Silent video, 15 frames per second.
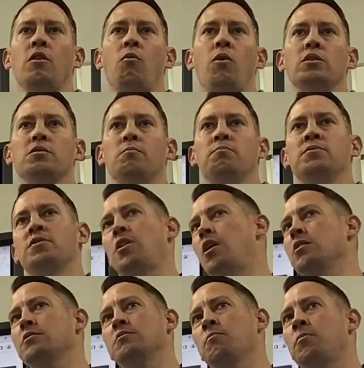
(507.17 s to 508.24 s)
watch a
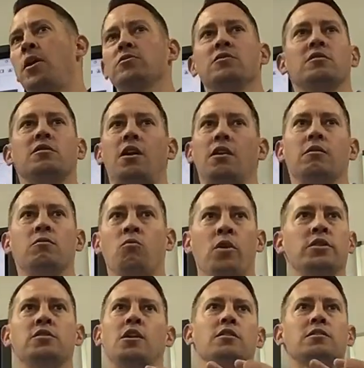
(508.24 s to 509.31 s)
Boston
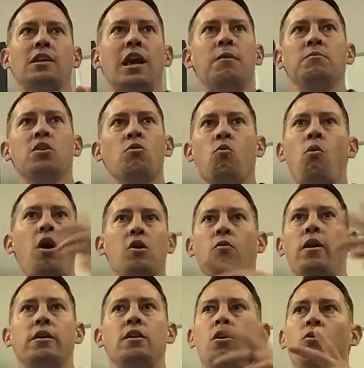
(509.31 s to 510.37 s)
Red Sox game, you can walk
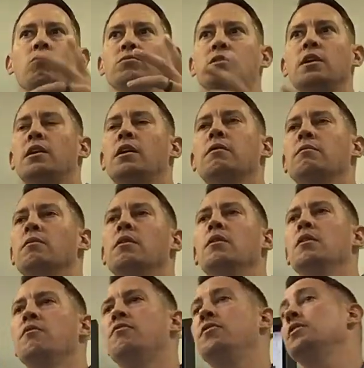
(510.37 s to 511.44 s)
around the whole city.
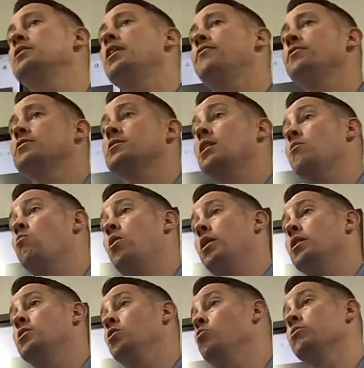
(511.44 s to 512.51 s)
Philadelphia's the same way.
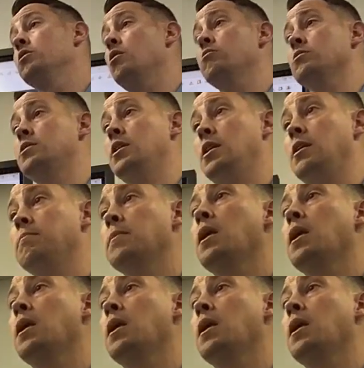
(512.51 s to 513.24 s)
Do it in another city.